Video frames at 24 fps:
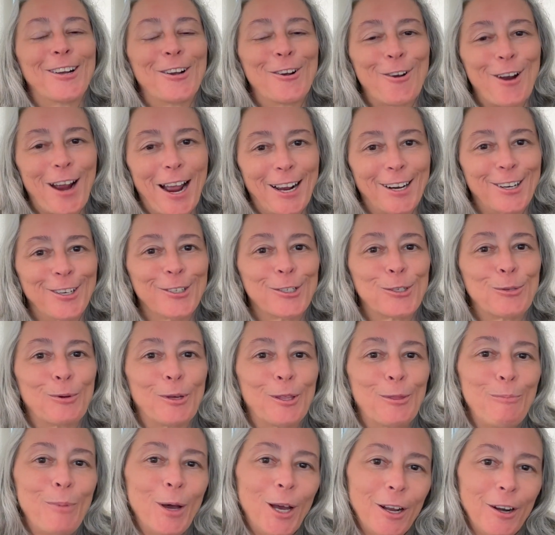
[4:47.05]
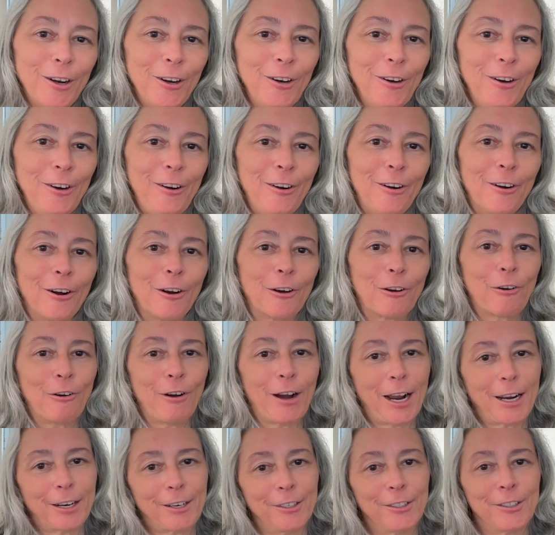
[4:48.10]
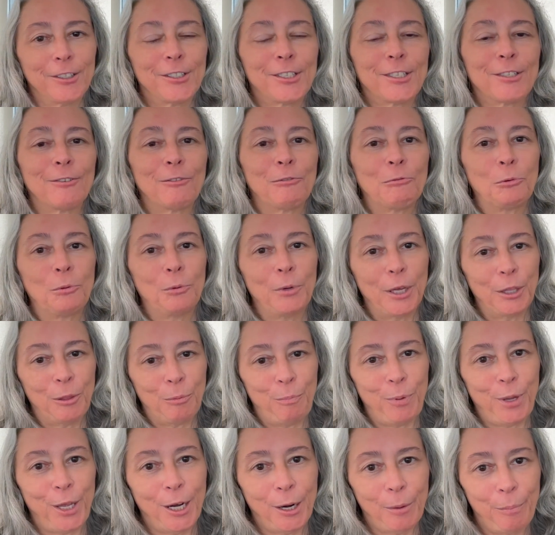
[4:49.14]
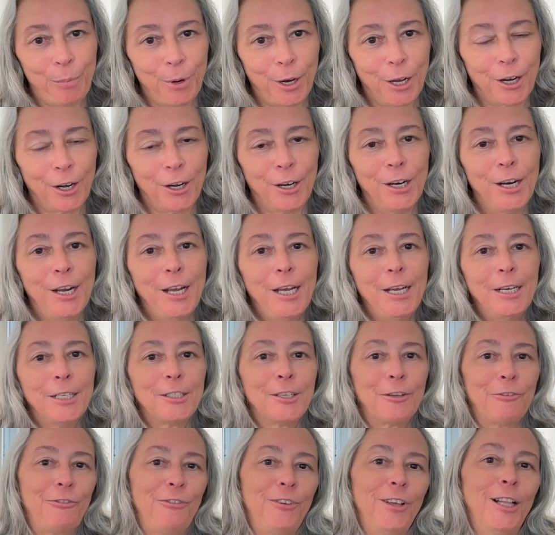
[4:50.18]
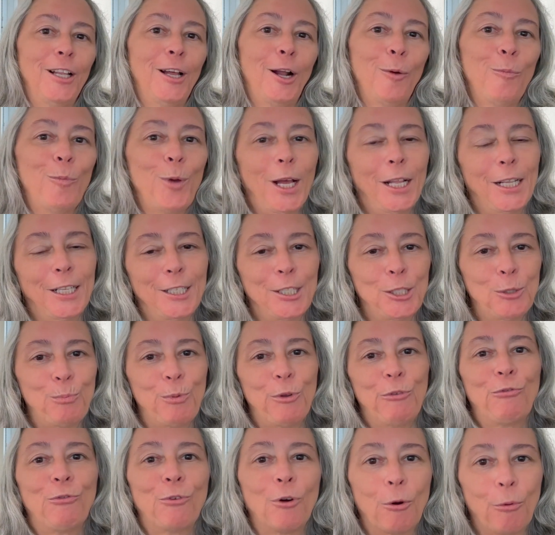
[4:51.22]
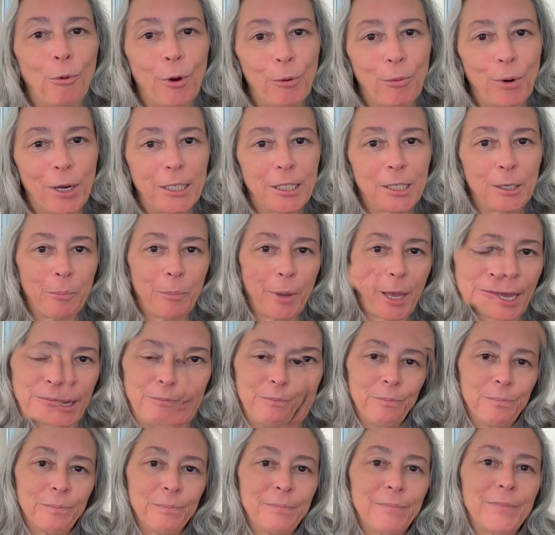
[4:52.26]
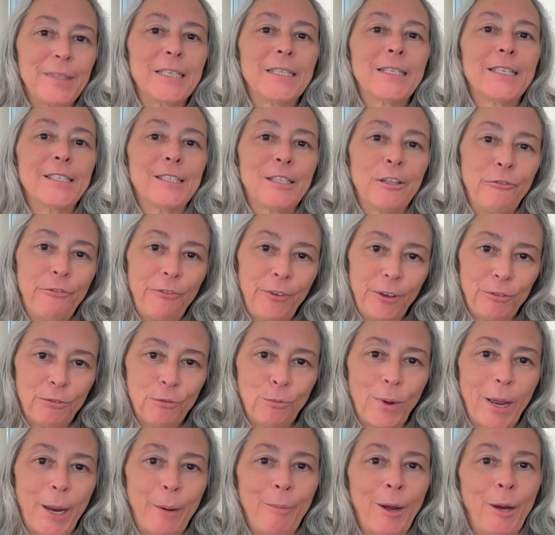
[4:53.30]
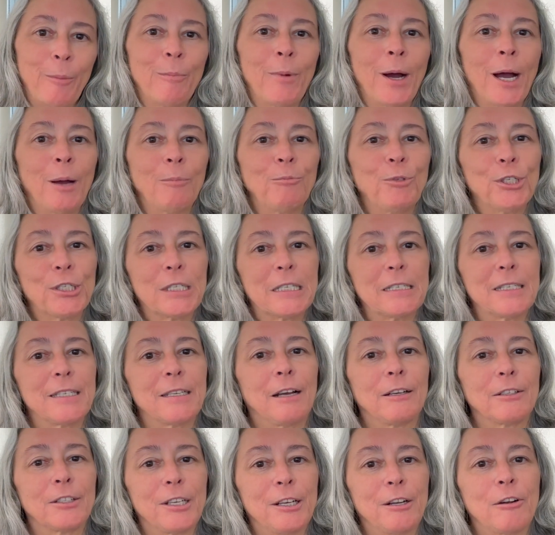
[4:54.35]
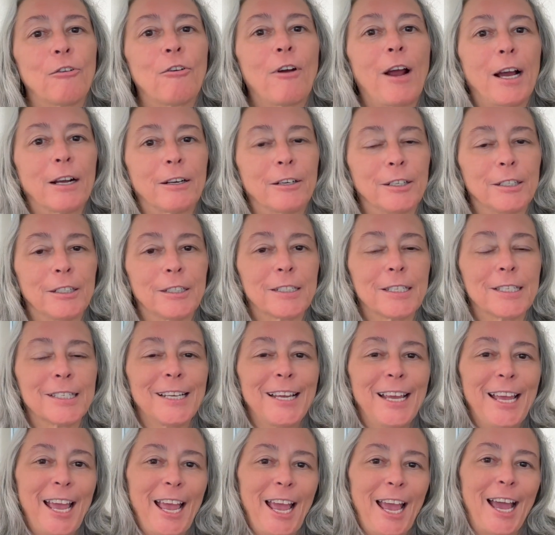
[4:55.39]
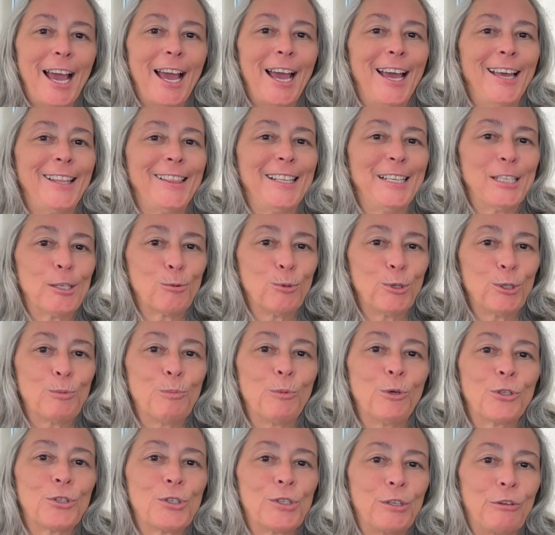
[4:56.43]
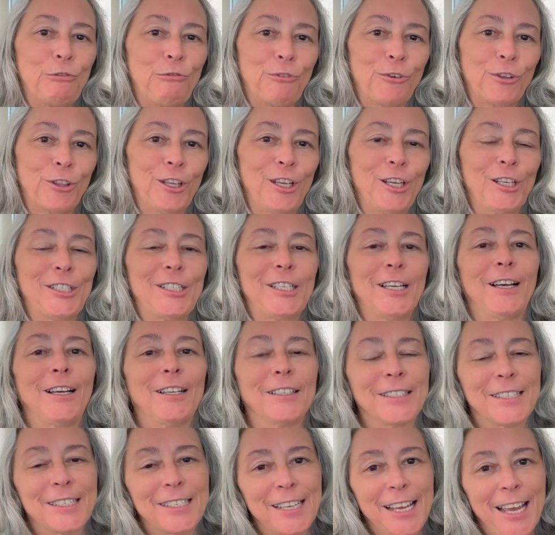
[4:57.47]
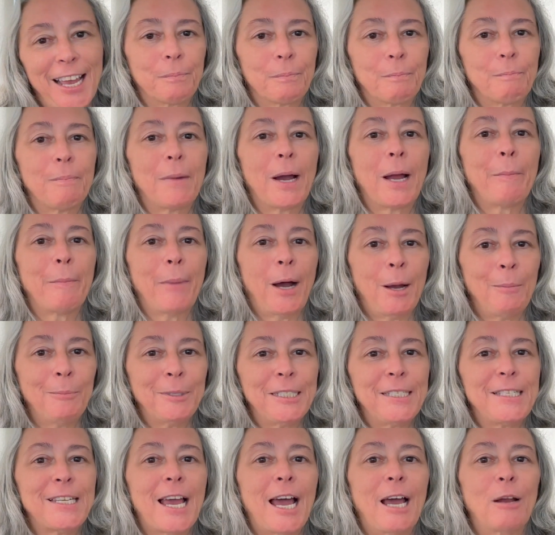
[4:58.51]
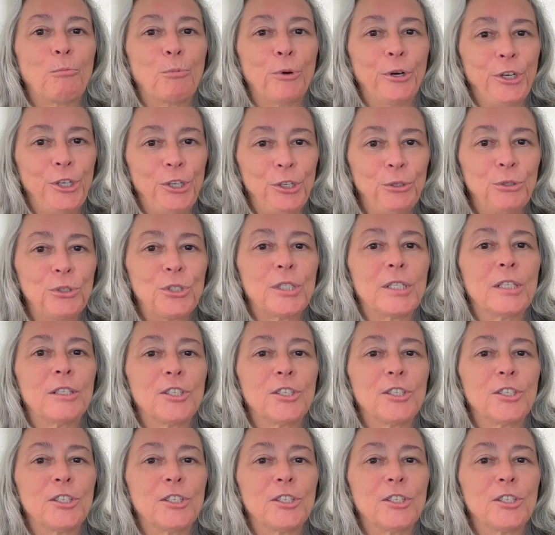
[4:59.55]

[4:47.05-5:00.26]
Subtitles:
crackers with butter or crackers with peanut butter to fill our bellies before we went to bed. This is the fifth way my mom used the saltine crackers, and this was mostly for the adults. My mom and dad would use the